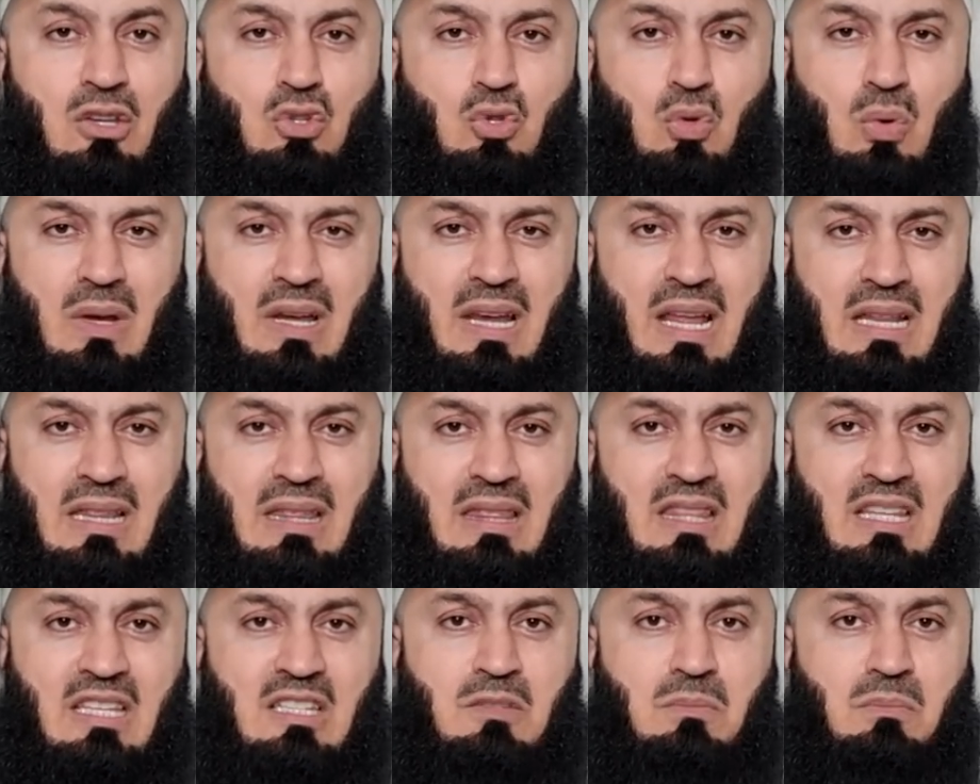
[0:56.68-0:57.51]
and to
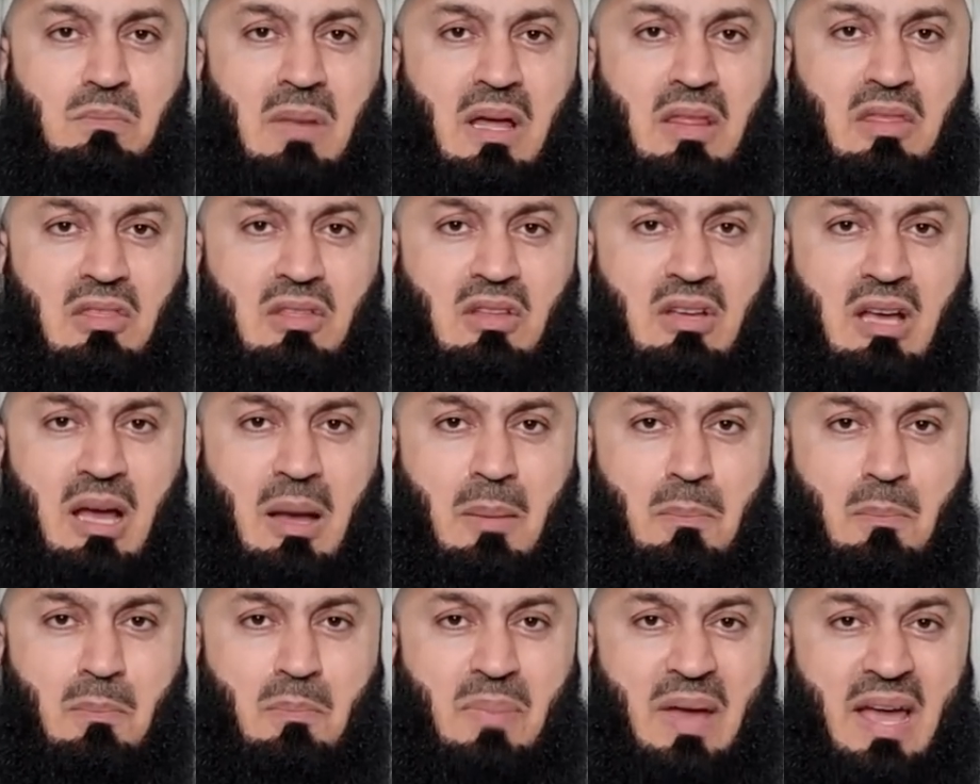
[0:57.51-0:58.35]
let this month
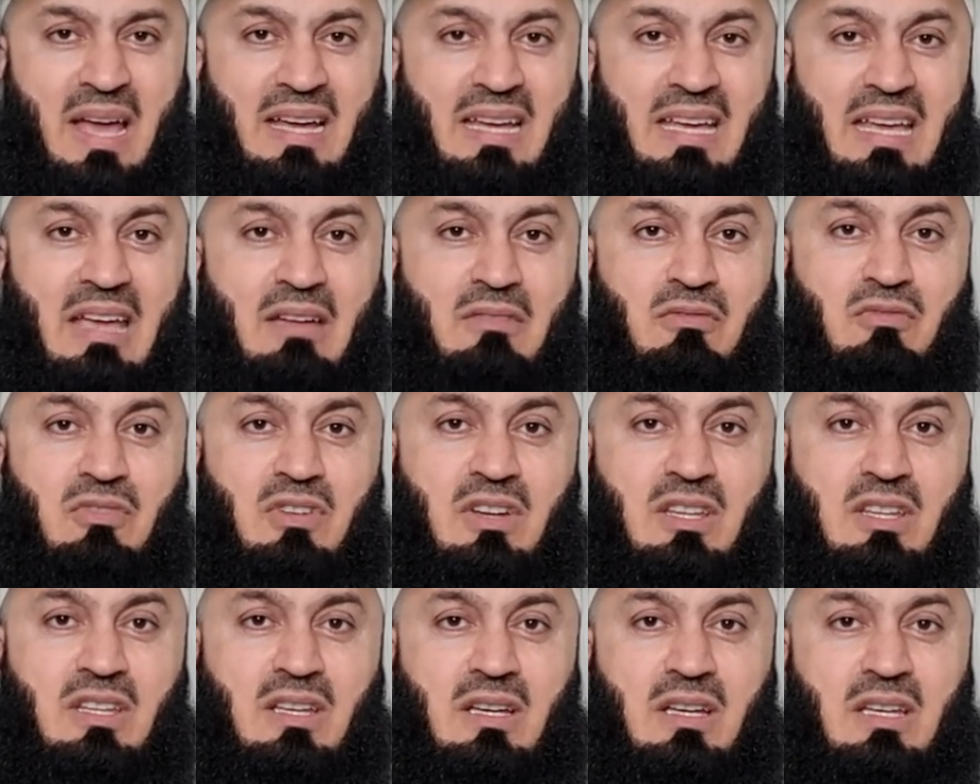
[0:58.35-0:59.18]
come back
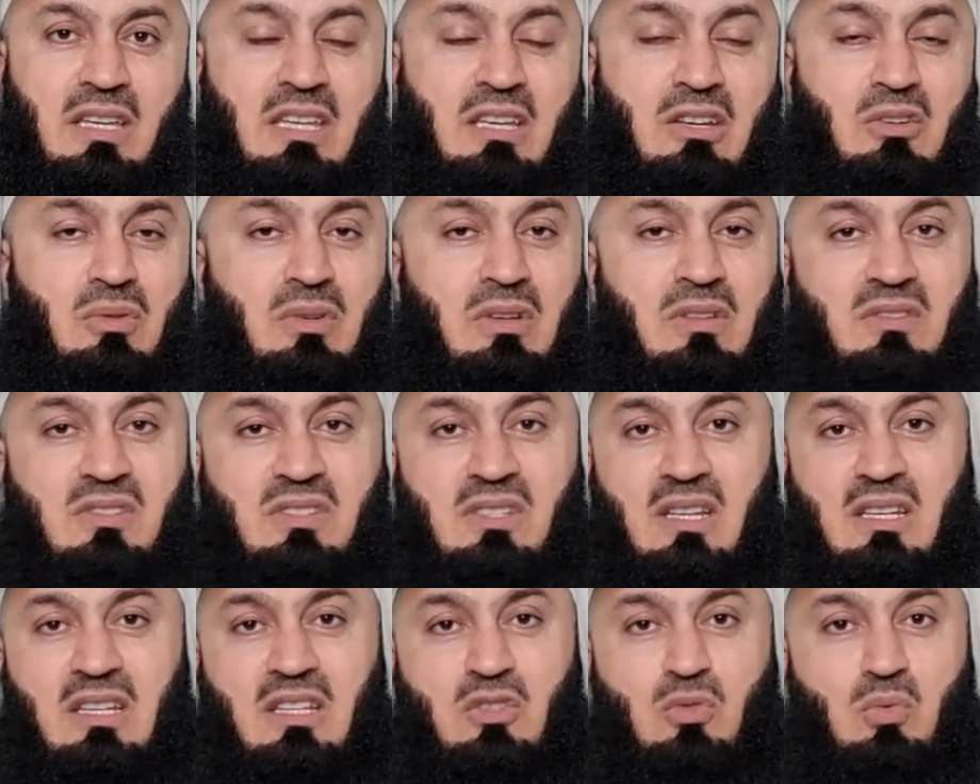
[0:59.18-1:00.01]
every year, He could have
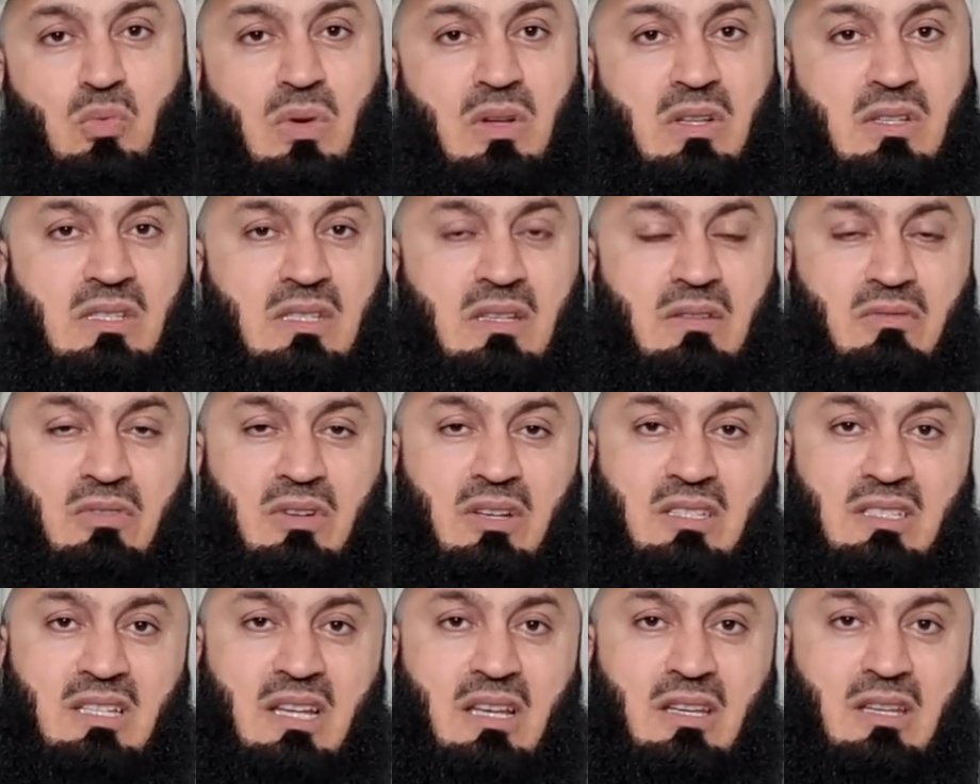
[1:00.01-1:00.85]
said it's once
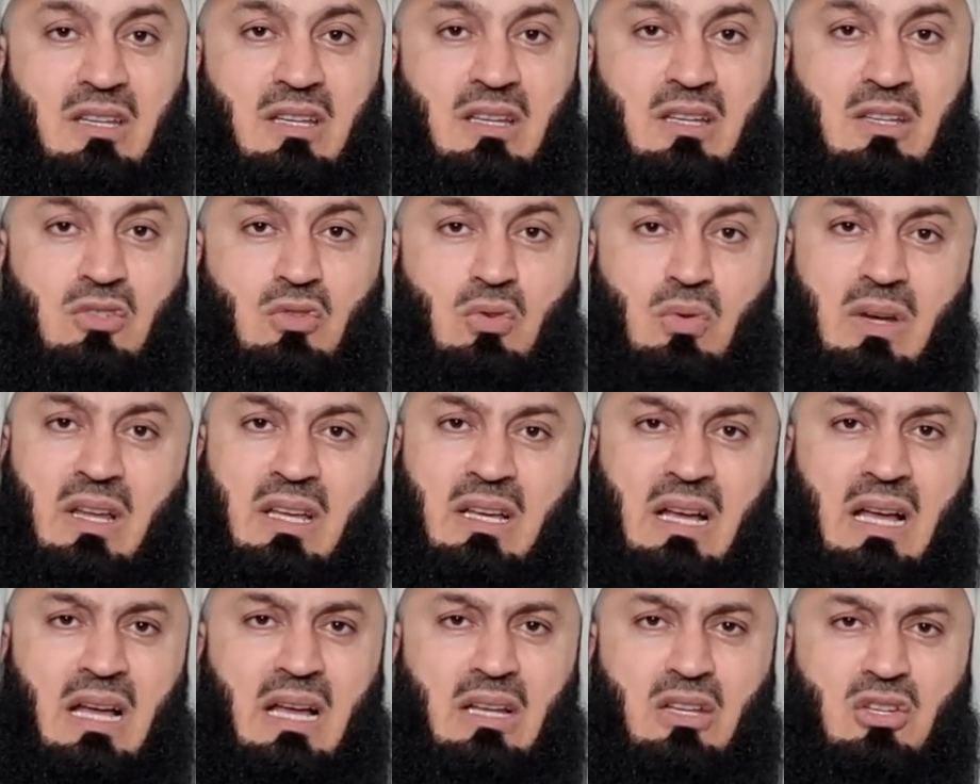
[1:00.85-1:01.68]
every 10 years or
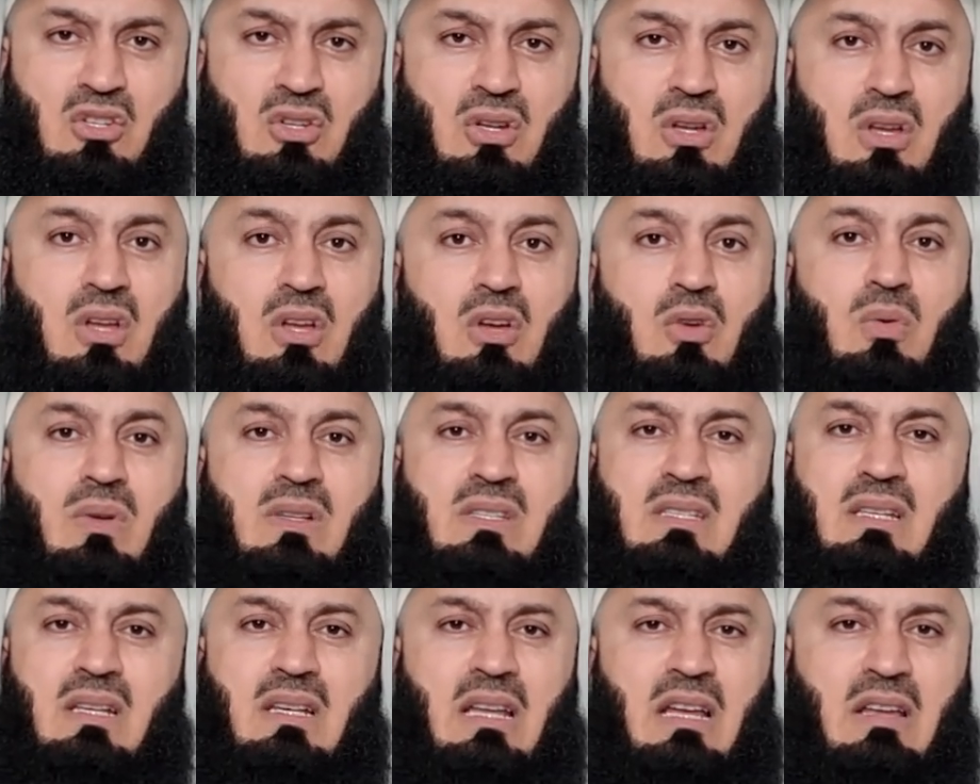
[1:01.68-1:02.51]
like Hajj,
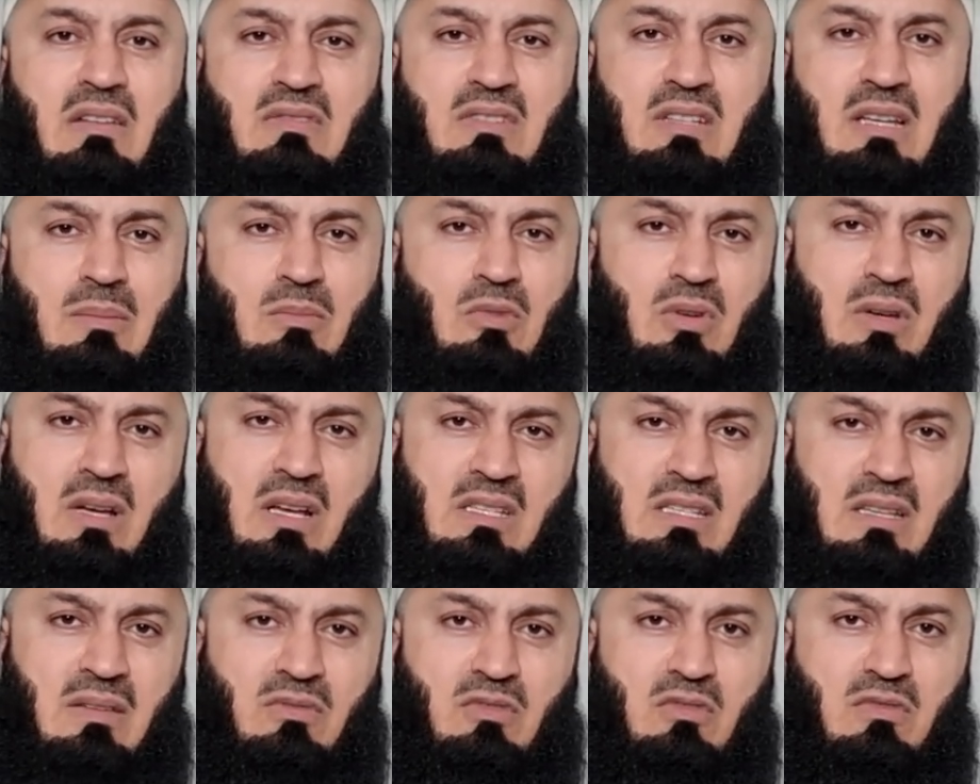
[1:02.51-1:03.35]
once a lifetime, you
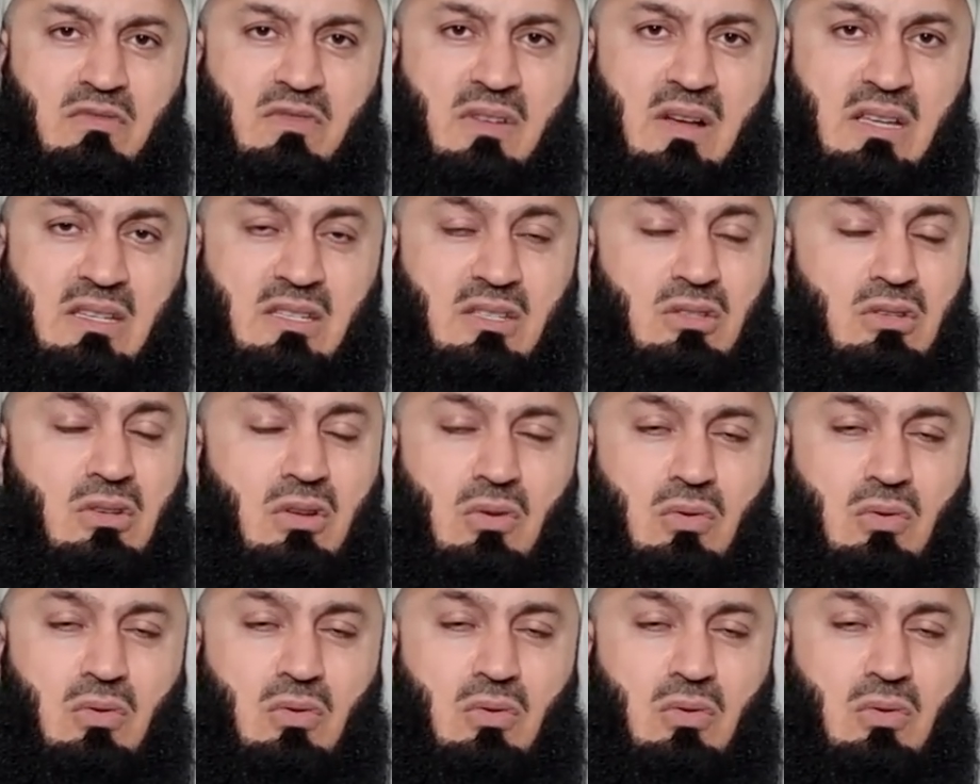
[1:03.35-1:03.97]
guys have to fast.